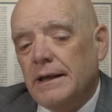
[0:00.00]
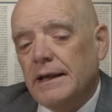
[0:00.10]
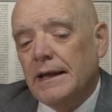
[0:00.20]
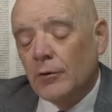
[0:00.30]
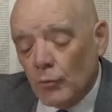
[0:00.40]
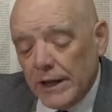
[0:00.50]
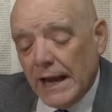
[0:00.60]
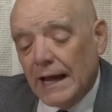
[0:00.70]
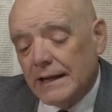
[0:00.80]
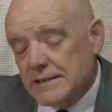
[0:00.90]
in
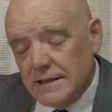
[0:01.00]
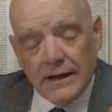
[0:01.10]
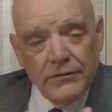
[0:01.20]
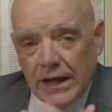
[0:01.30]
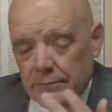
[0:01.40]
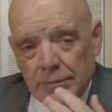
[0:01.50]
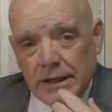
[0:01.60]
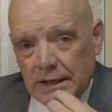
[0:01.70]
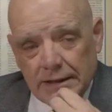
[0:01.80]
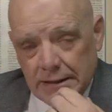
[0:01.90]
reality of that
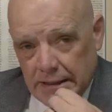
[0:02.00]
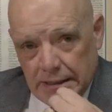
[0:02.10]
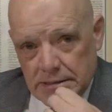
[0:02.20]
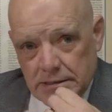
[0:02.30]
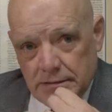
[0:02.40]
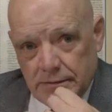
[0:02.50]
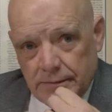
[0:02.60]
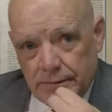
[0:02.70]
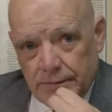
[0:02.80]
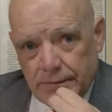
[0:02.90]
being the case.
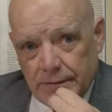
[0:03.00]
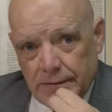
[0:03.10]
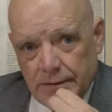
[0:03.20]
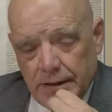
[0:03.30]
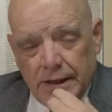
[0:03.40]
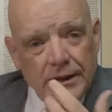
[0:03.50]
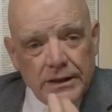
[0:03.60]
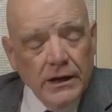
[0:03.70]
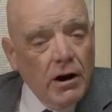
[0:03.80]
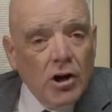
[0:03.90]

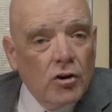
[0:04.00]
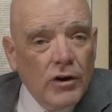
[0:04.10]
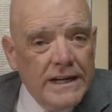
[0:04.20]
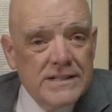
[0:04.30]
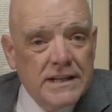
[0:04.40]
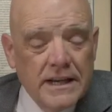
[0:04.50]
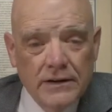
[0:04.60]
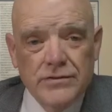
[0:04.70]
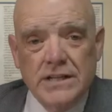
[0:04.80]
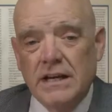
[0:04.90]
There are grace
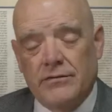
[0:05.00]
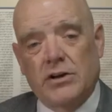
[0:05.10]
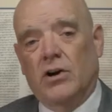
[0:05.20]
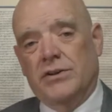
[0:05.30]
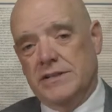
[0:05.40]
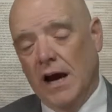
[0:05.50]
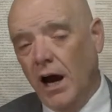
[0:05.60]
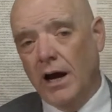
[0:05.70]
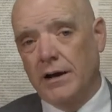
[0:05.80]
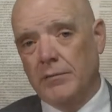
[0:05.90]
gifts given all the
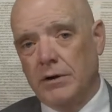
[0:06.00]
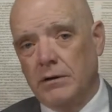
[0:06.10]
time.